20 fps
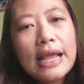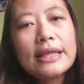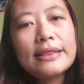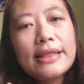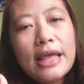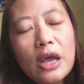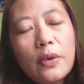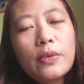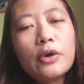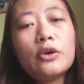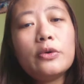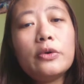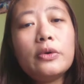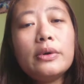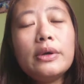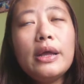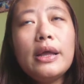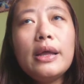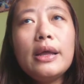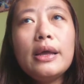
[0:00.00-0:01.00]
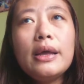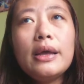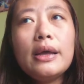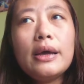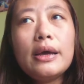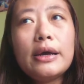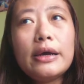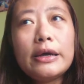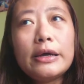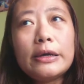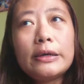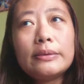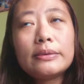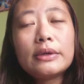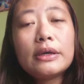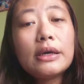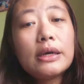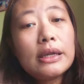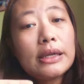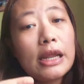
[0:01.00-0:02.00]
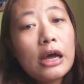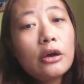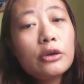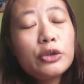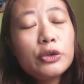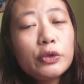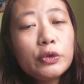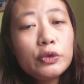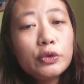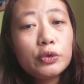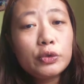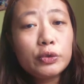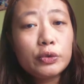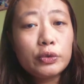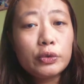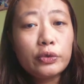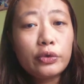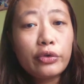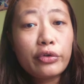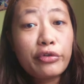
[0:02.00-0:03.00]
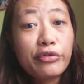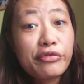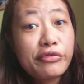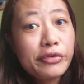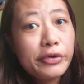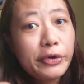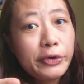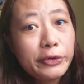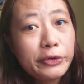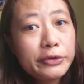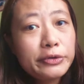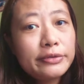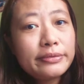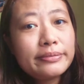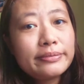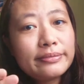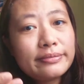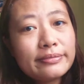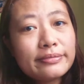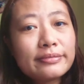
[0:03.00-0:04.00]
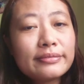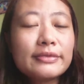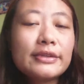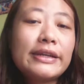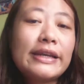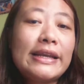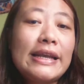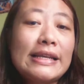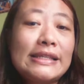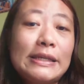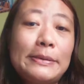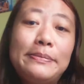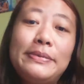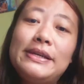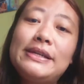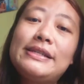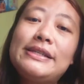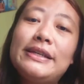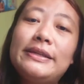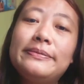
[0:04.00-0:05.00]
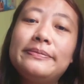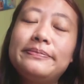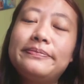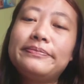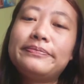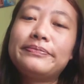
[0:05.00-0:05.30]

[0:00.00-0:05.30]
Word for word: and that will um, allow you to grow okay, as a person.